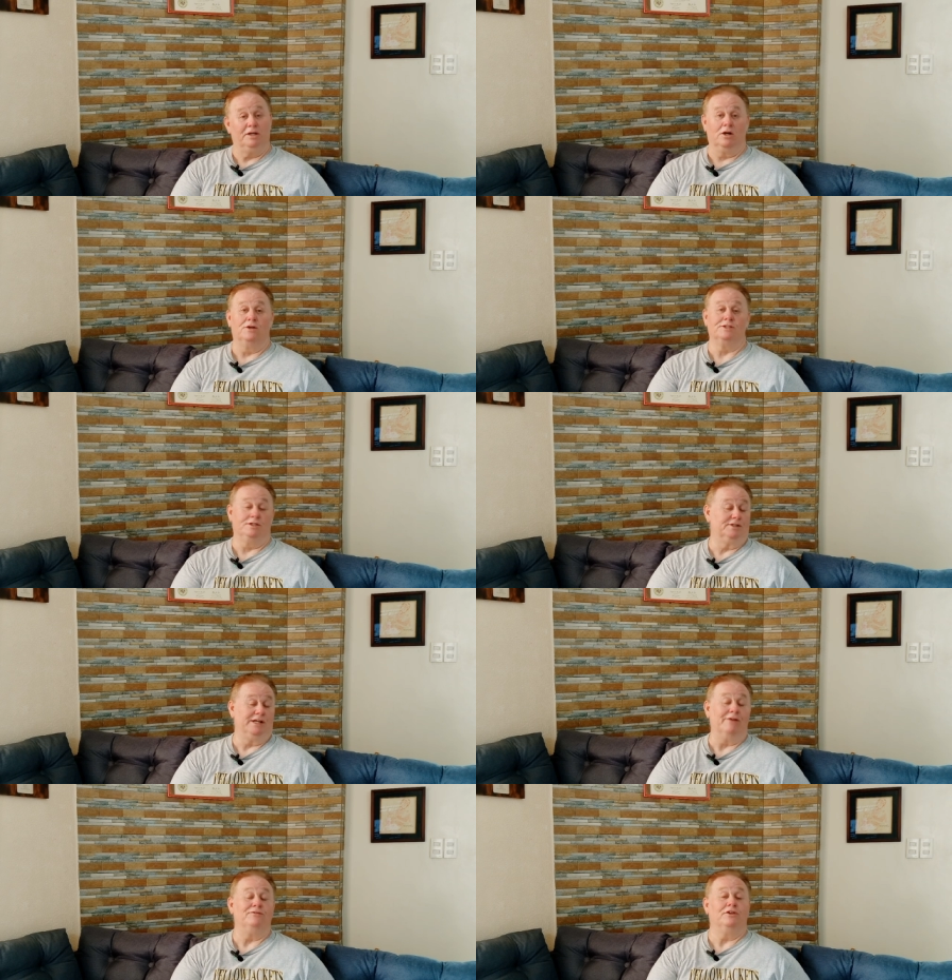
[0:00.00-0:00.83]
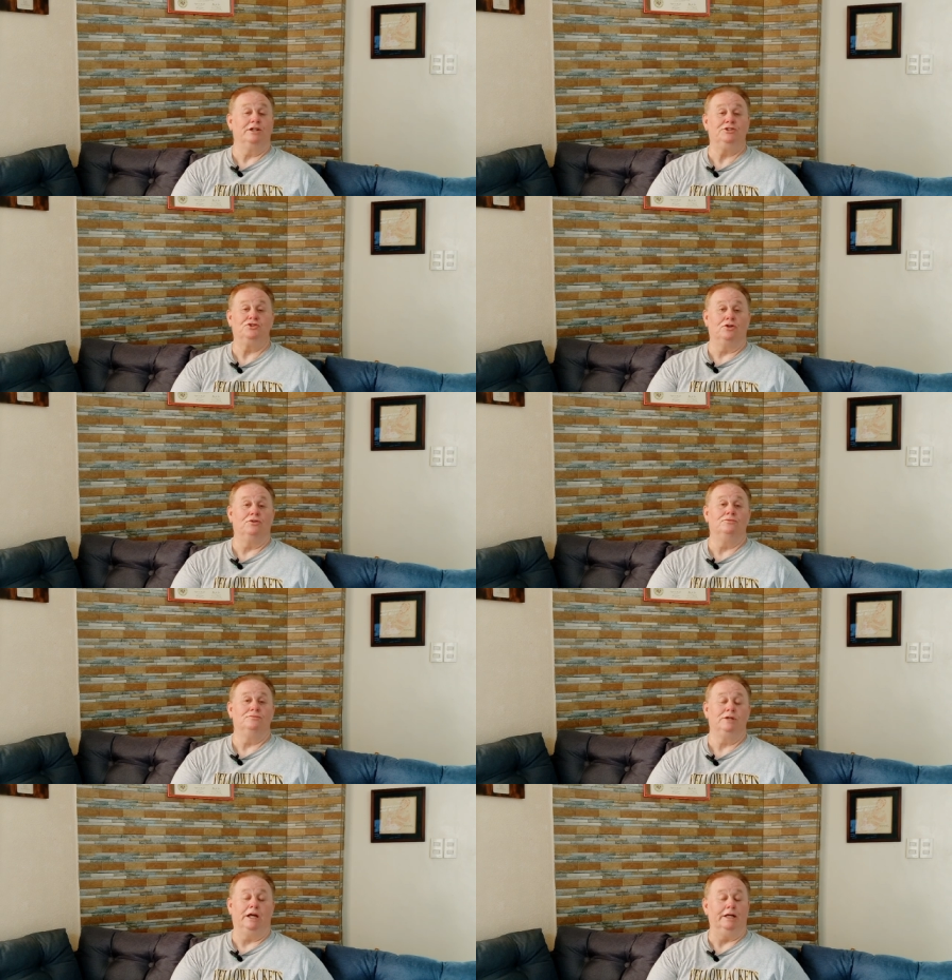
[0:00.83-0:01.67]
because it's definitely
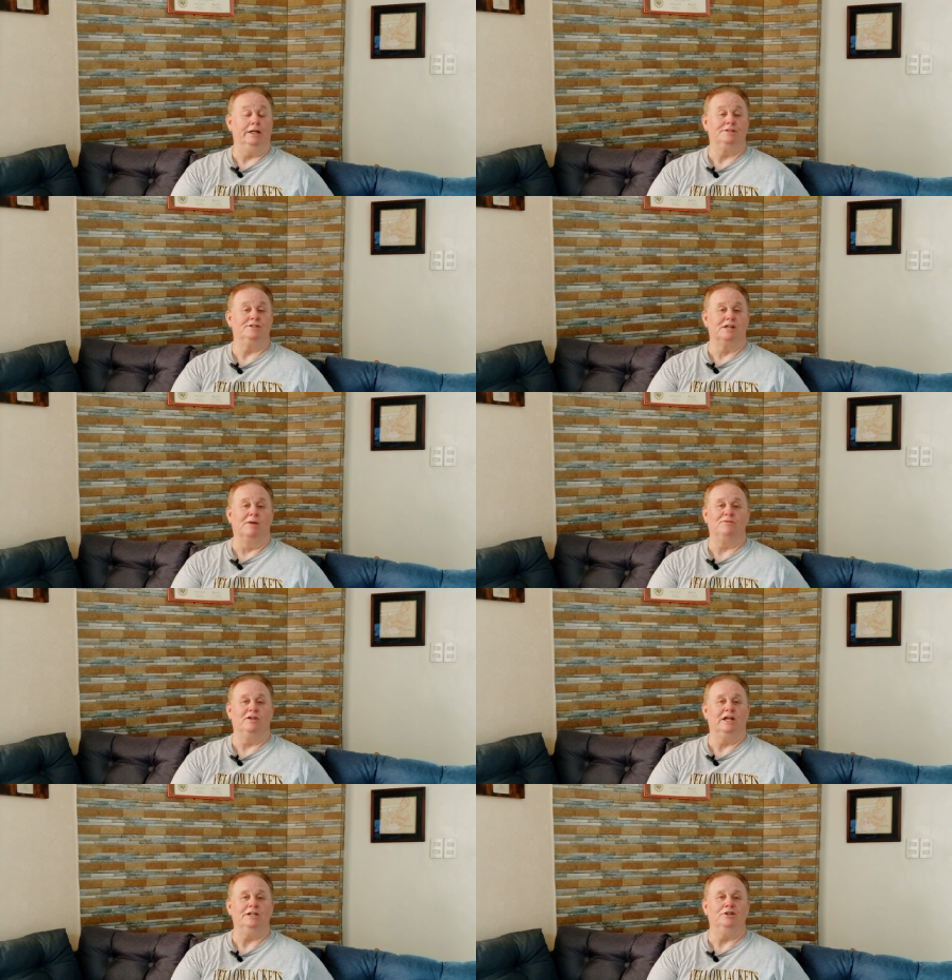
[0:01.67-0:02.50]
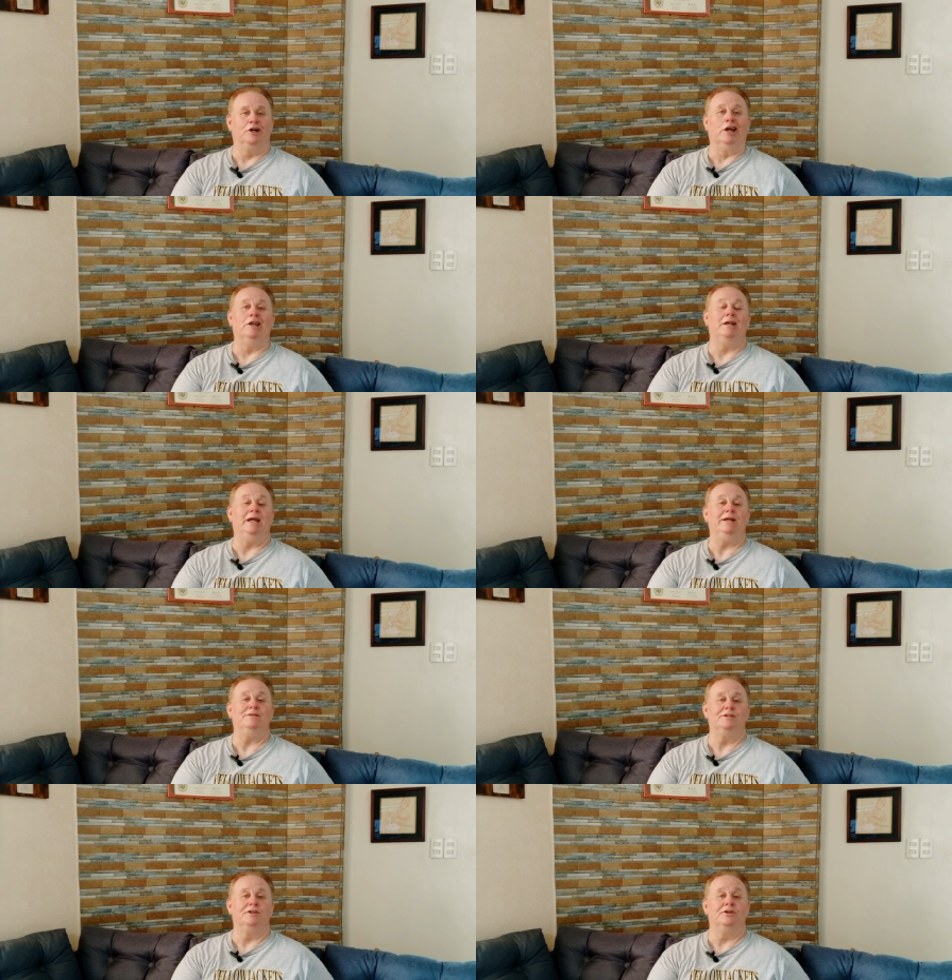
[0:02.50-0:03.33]
true. It's something that you're going to
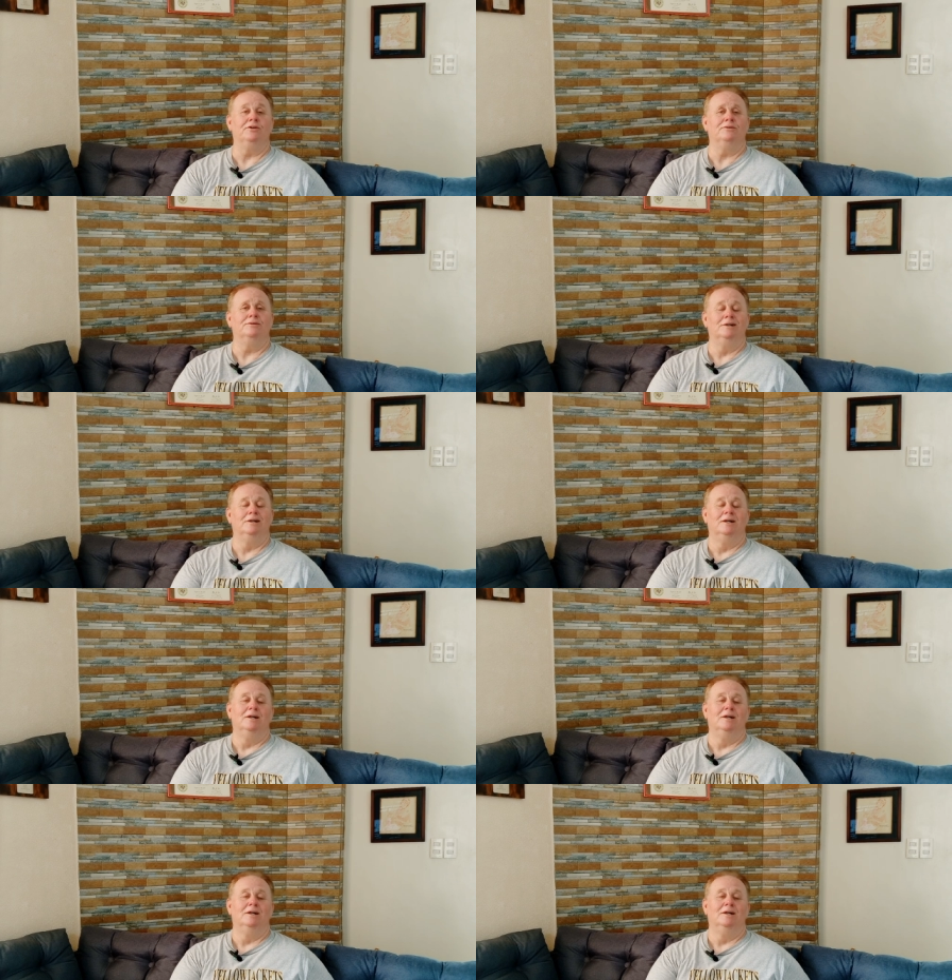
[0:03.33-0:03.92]
need to do.